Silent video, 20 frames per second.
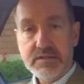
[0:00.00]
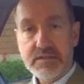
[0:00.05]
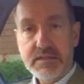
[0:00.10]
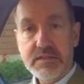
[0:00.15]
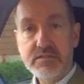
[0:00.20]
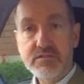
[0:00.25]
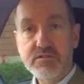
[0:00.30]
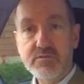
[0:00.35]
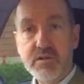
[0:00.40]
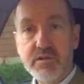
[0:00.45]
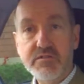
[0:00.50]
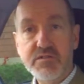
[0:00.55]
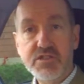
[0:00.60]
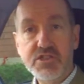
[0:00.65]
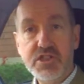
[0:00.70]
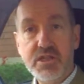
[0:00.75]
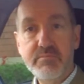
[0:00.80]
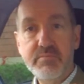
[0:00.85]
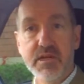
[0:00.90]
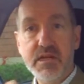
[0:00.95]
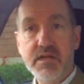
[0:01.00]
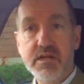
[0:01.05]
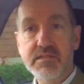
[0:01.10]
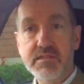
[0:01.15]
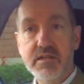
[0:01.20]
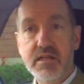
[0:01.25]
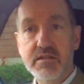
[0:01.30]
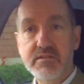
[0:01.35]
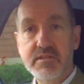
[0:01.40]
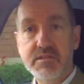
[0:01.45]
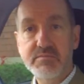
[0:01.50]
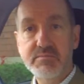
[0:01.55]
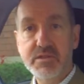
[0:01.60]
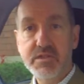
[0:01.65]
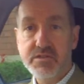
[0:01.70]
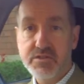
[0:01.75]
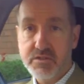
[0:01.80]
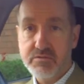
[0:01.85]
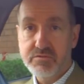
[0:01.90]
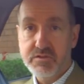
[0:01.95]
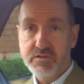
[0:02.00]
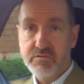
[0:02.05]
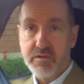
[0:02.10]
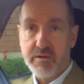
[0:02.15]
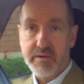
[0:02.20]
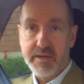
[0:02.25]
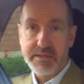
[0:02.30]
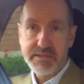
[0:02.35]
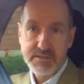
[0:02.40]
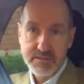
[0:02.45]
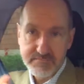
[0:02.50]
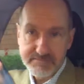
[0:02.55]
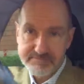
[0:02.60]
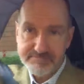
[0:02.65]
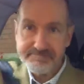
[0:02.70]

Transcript: into even cheap cars like this Peugeot 208.